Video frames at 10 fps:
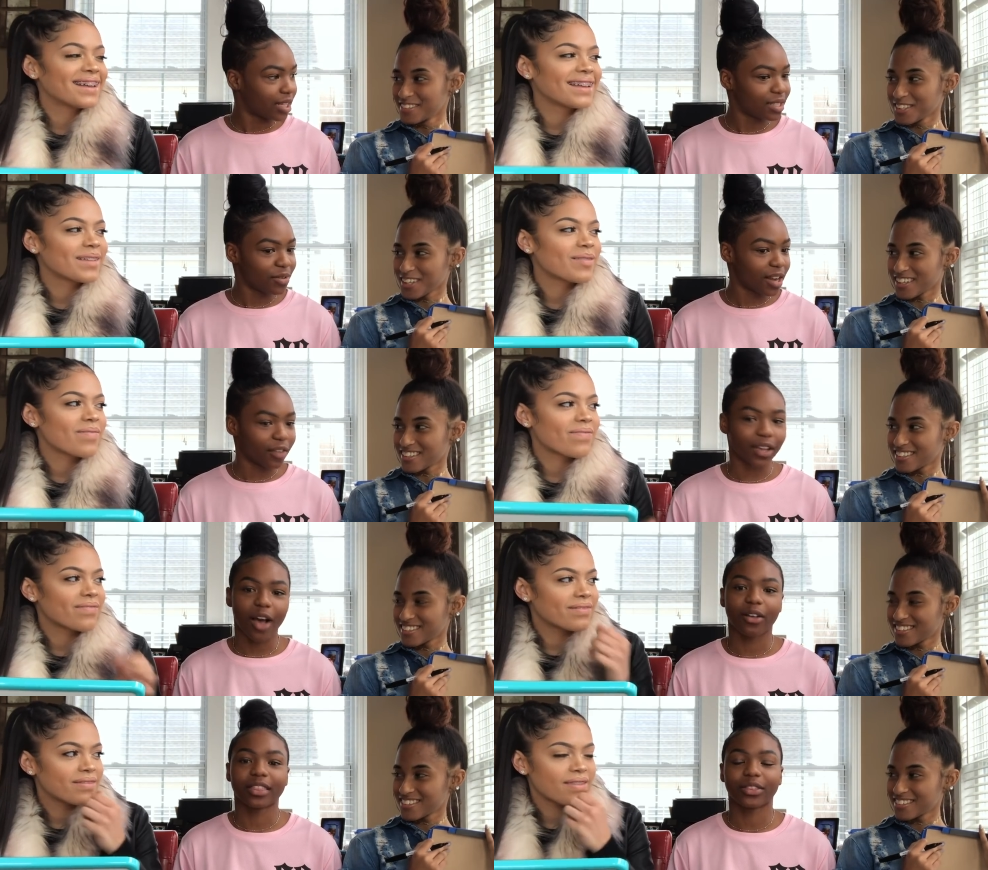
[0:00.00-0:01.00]
Speaker 1: I didn't see you write down.
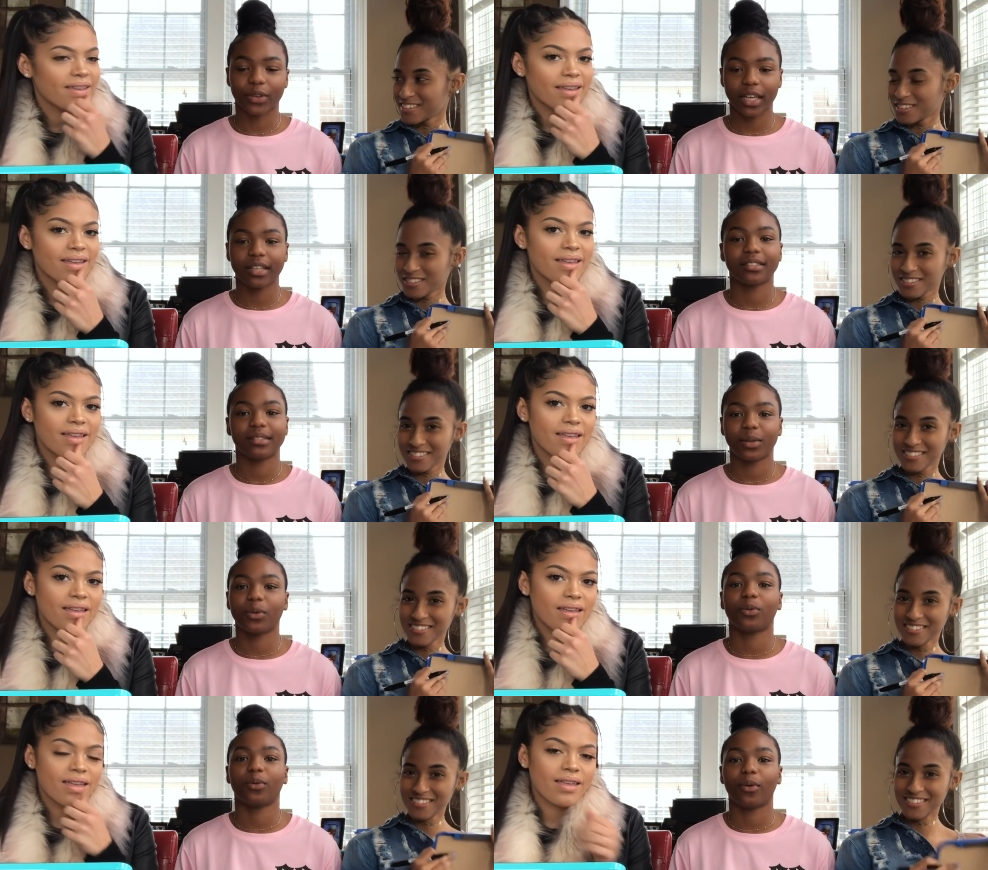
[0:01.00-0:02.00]
Oh, three,
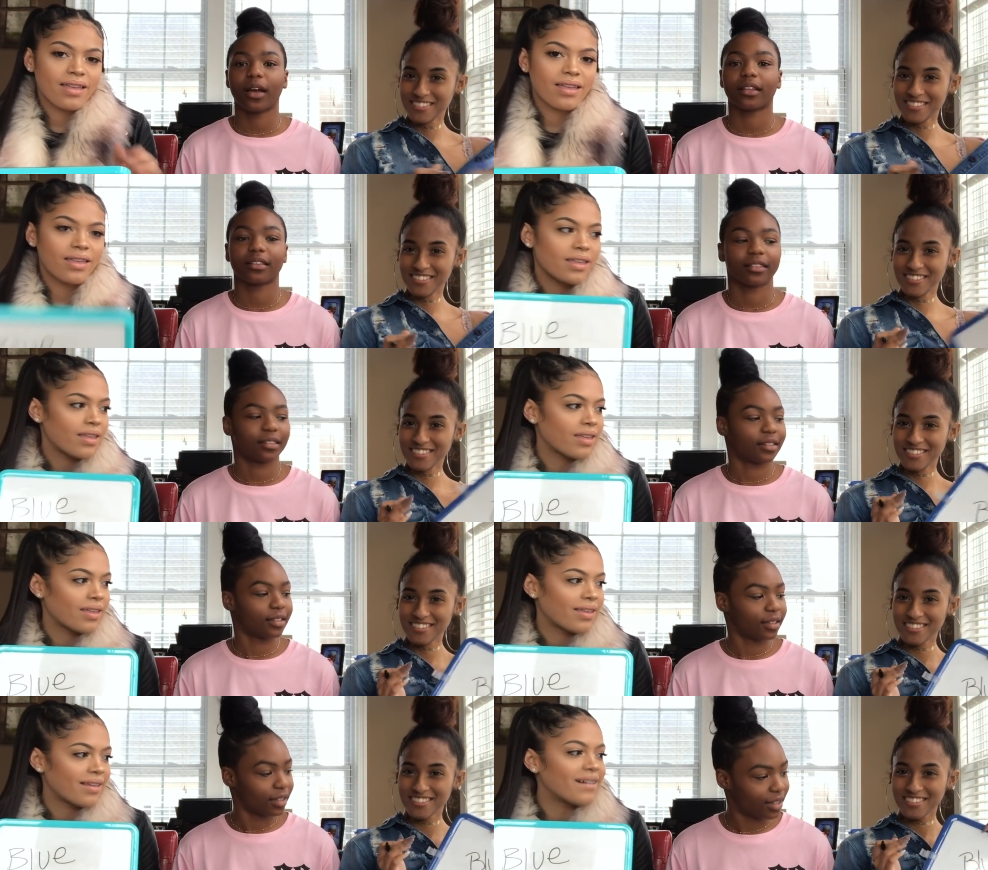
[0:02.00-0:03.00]
two, one.
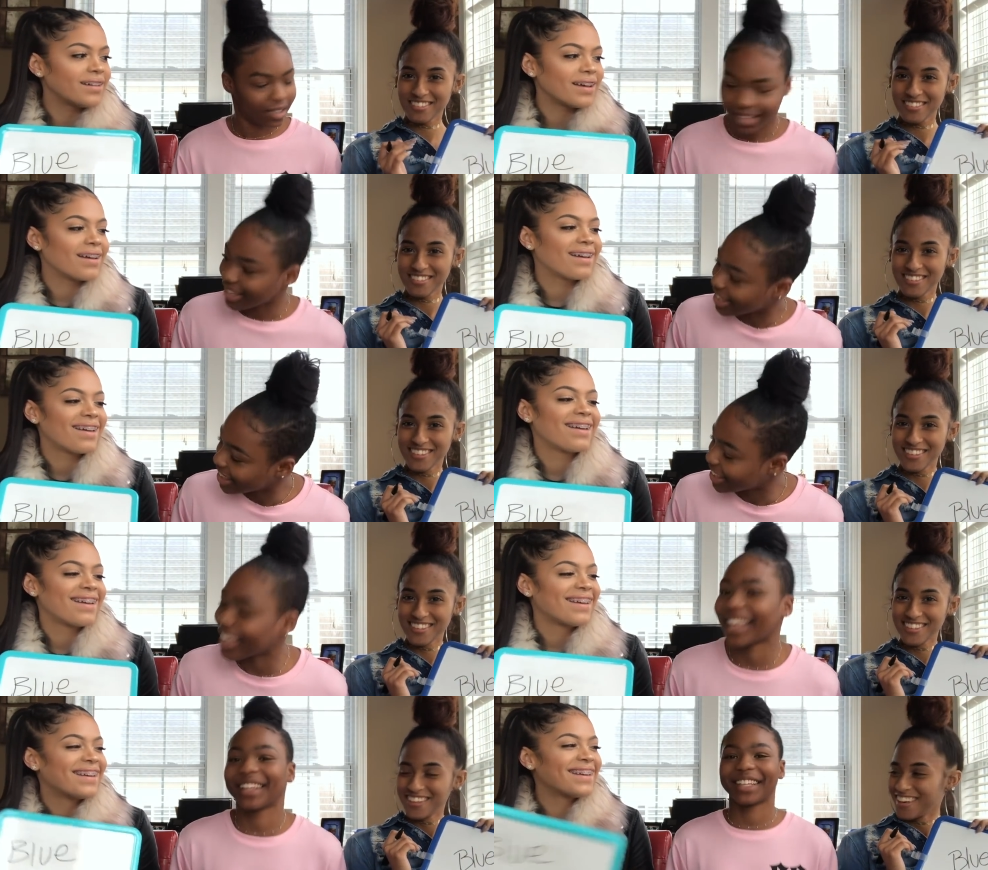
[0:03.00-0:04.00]
Oh yeah.
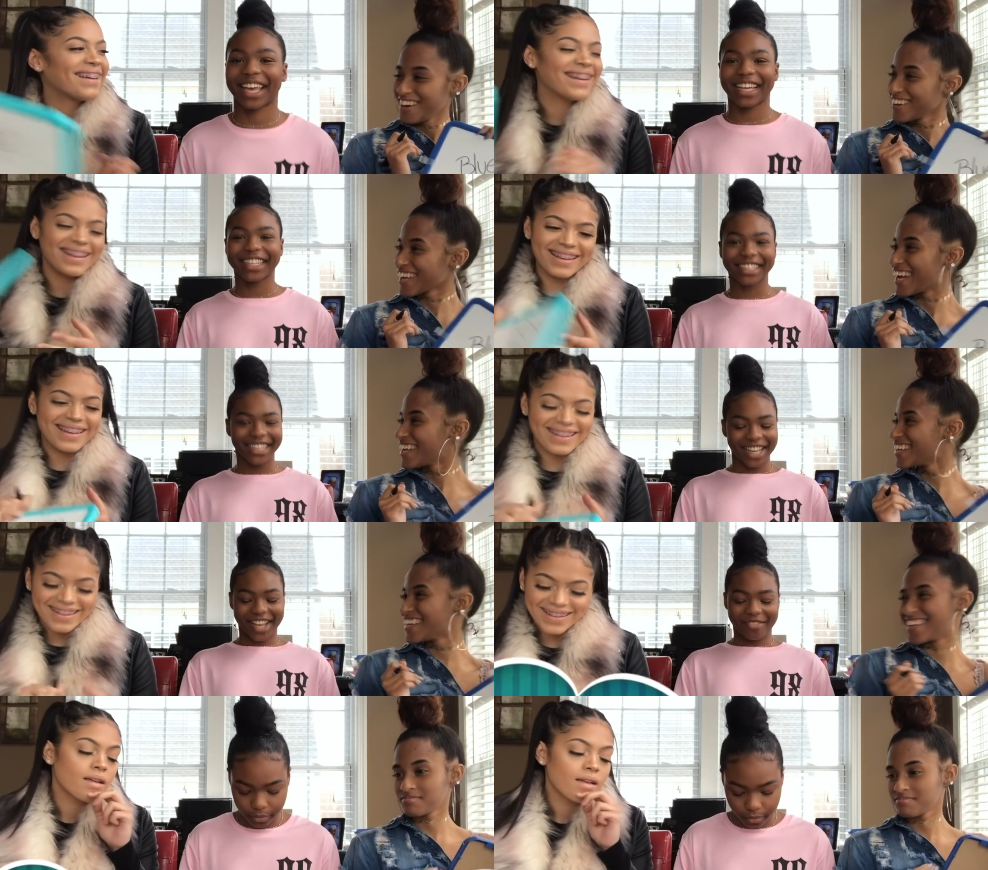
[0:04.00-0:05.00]
Yeah. Okay. Okay.
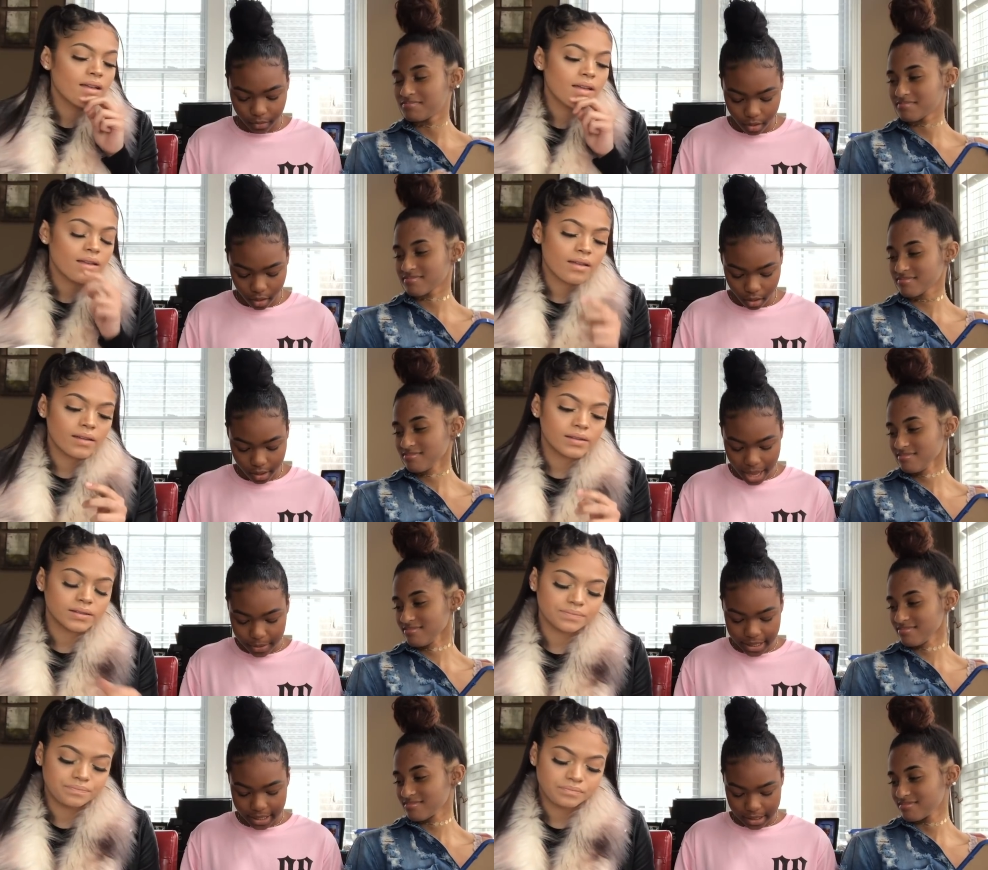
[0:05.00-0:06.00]
That
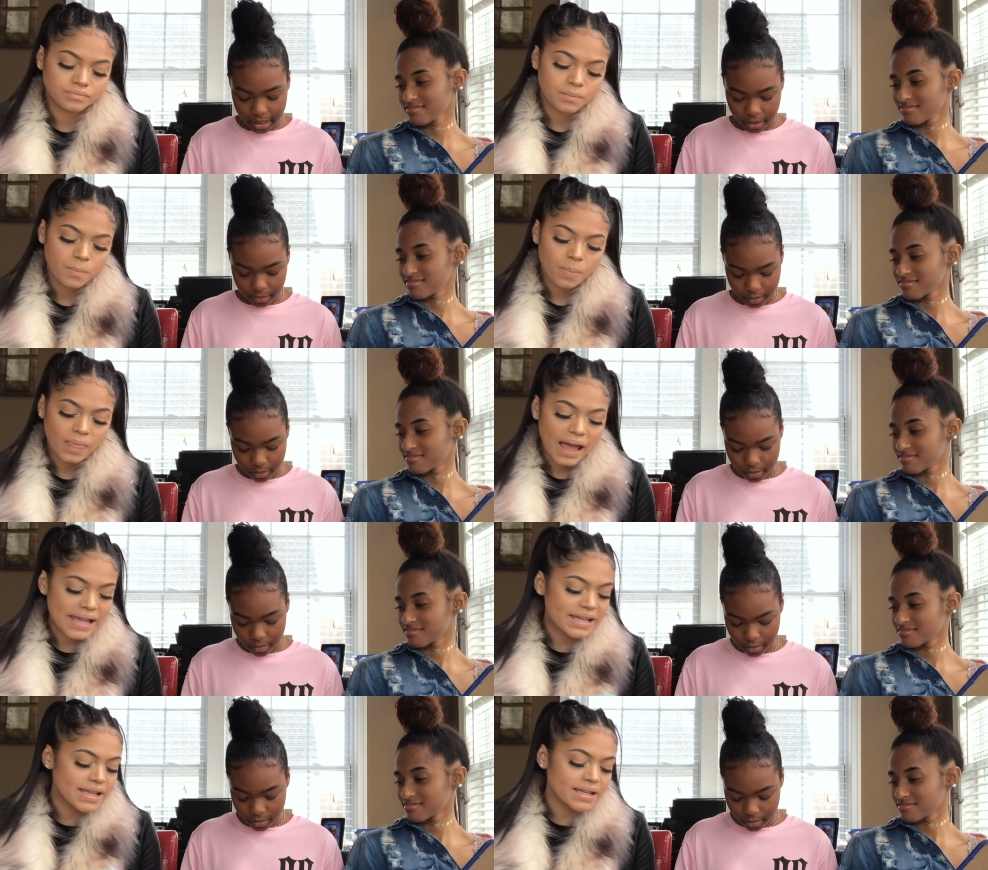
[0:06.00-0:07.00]
was
Speaker 2: easy.
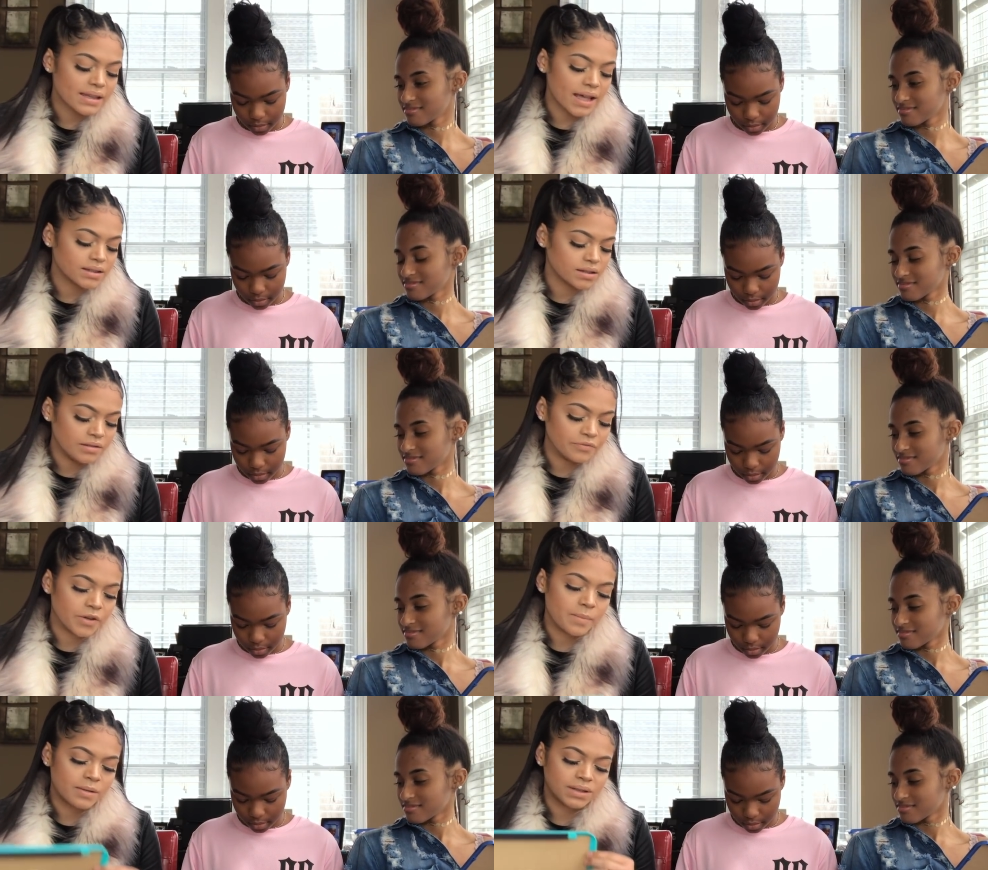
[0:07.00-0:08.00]
And then, like to
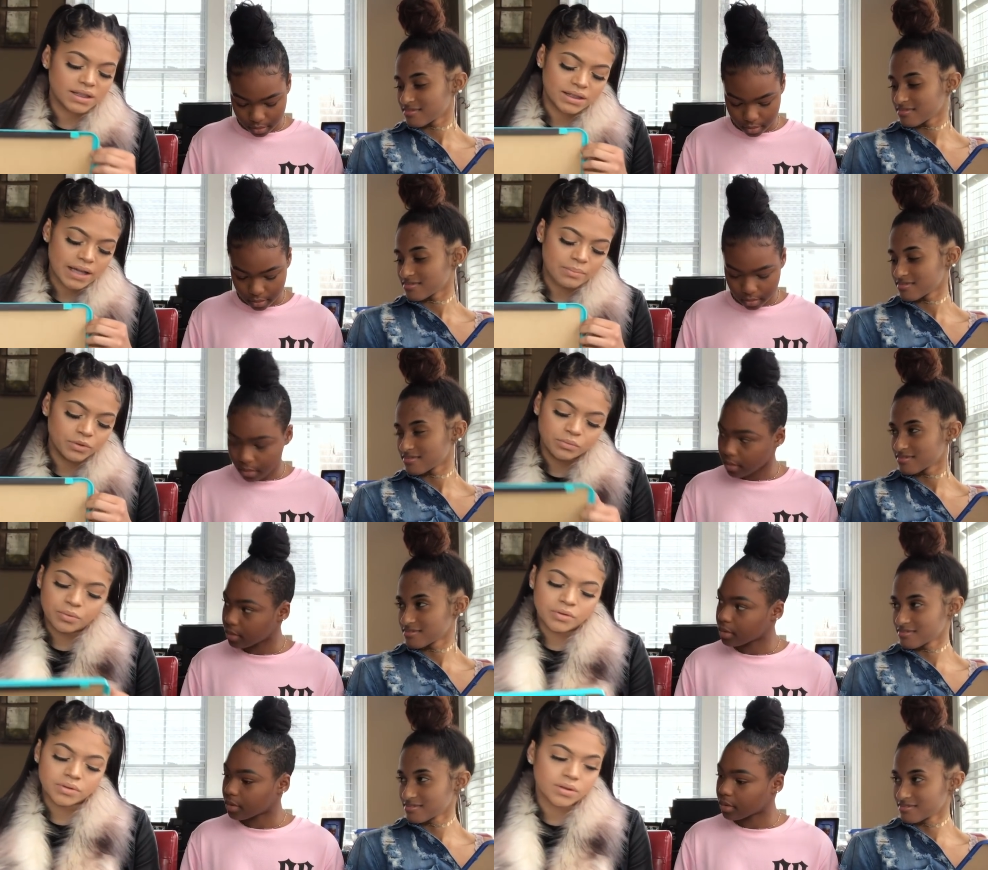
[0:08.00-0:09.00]
confirm, I was like, she got blue
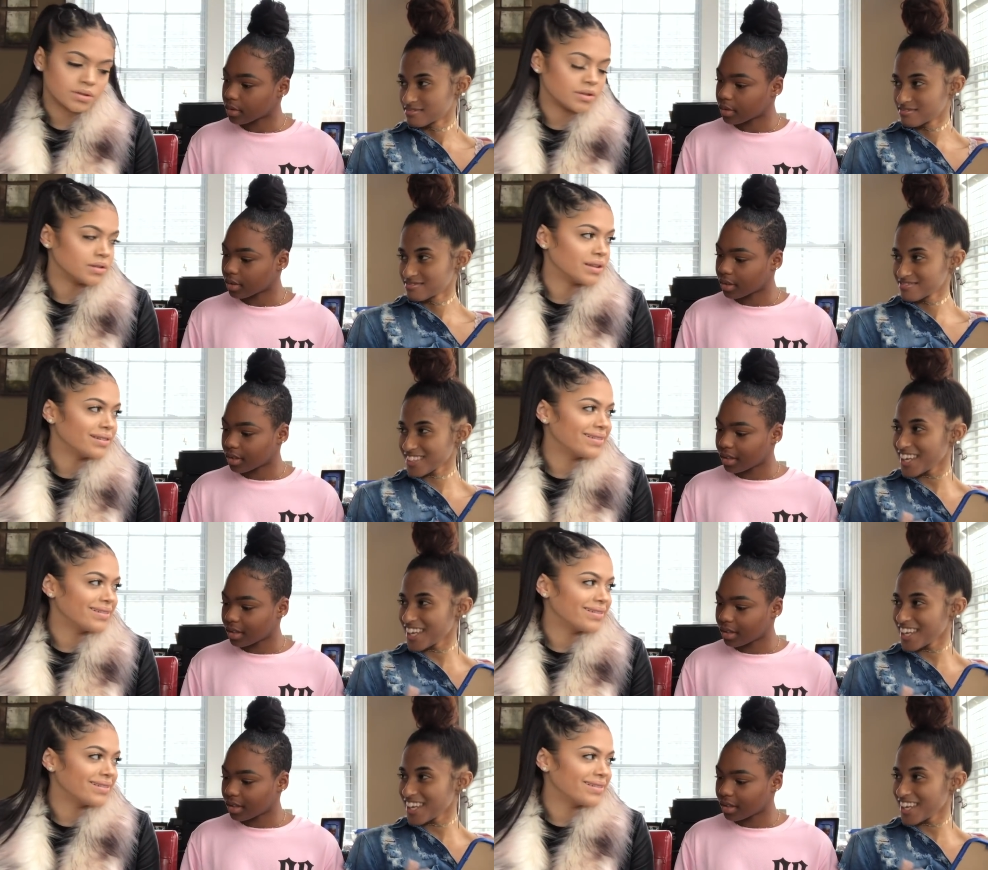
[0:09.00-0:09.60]
boards, so I think